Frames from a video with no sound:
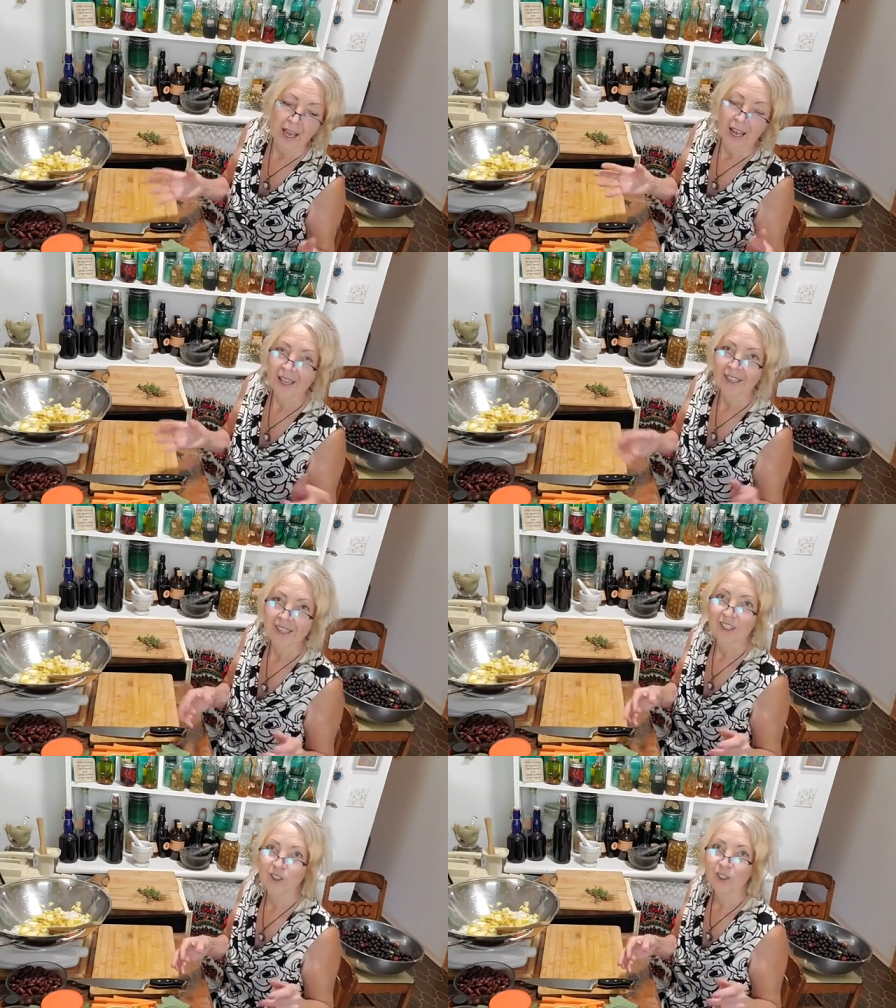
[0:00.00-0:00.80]
And
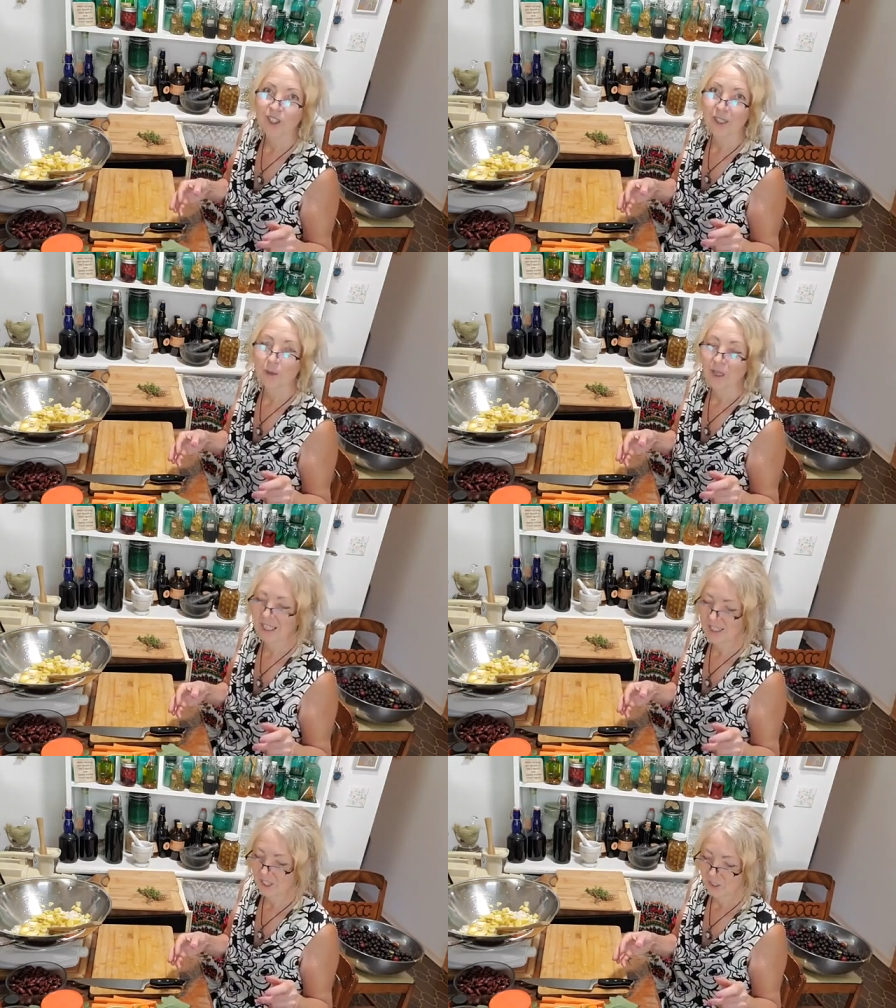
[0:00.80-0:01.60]
then usually what I
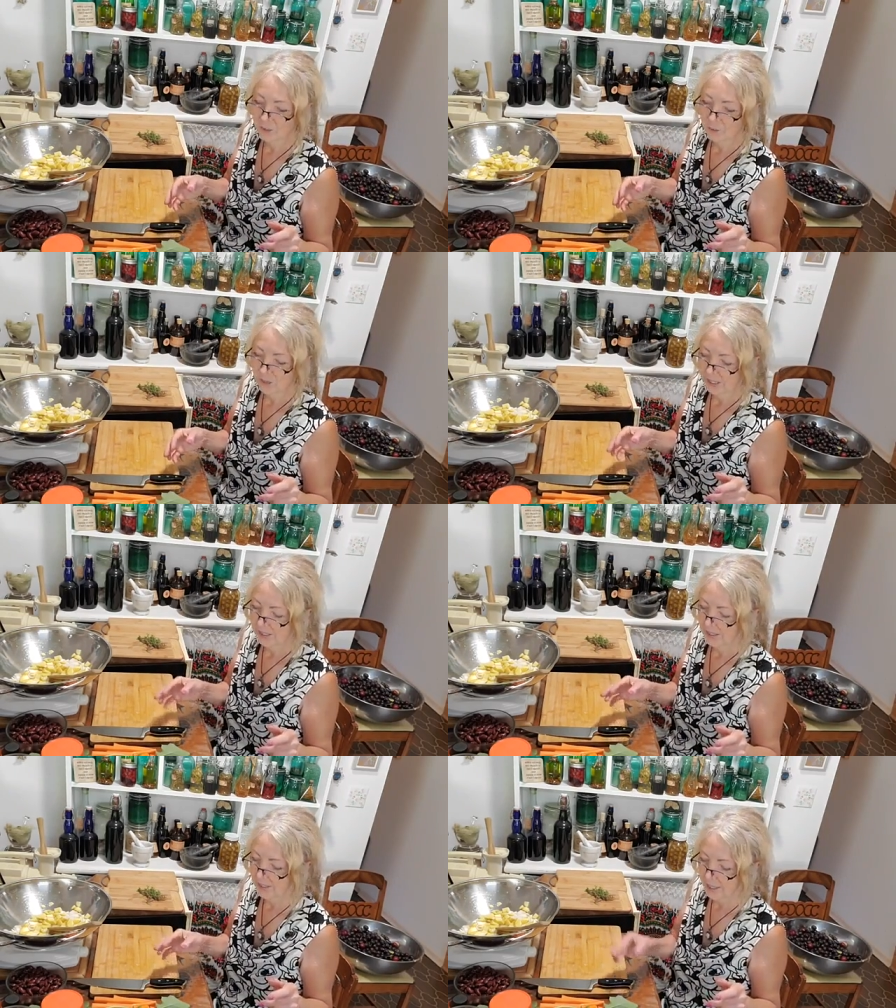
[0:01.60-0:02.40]
do
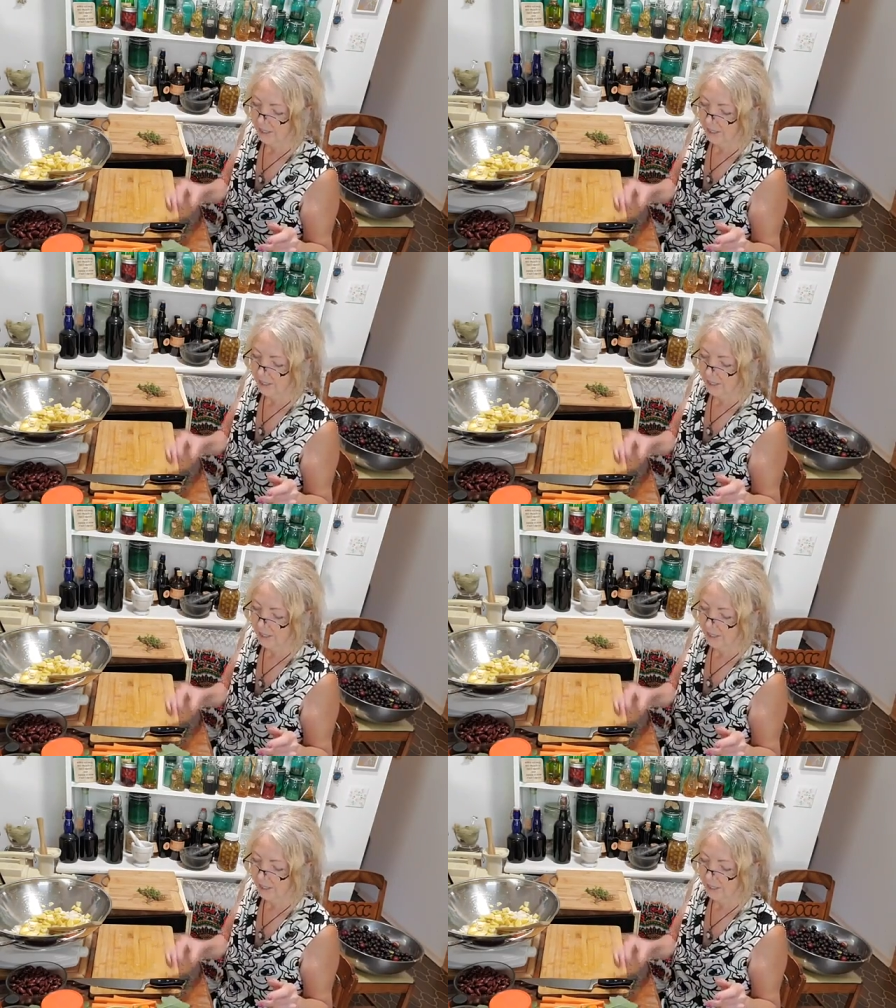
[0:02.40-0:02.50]
is